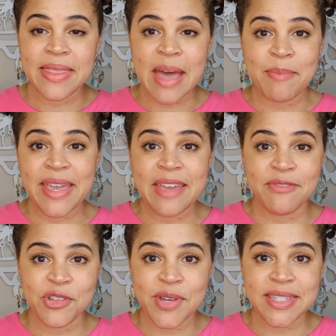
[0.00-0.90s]
that might
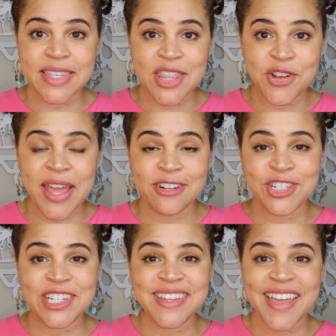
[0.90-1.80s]
influence their
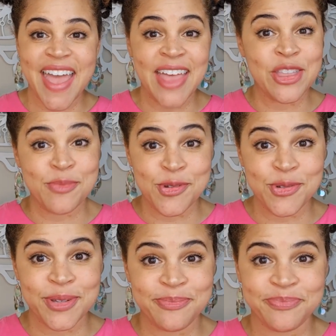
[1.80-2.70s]
energy and their
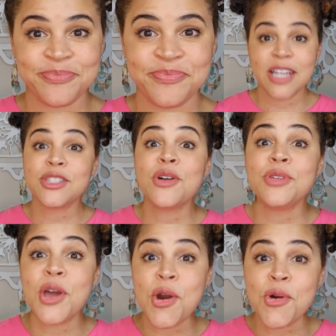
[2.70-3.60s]
mood.
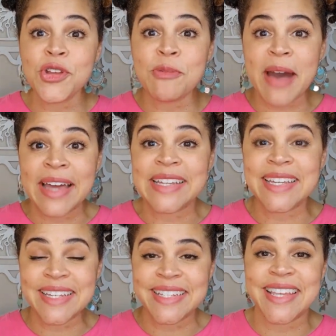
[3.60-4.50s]
So know your
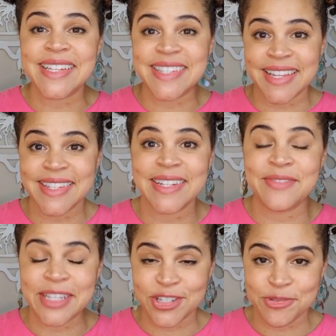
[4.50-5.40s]
body is a
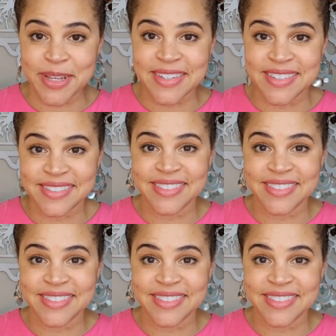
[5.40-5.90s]
sensitive instrument.